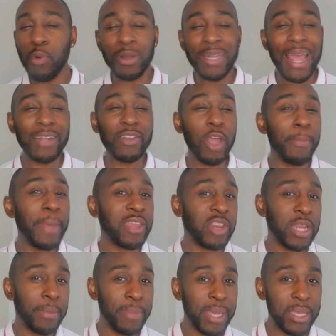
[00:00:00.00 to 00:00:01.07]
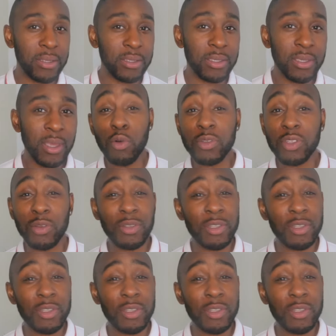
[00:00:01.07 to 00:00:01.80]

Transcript: what that term actually means. And also,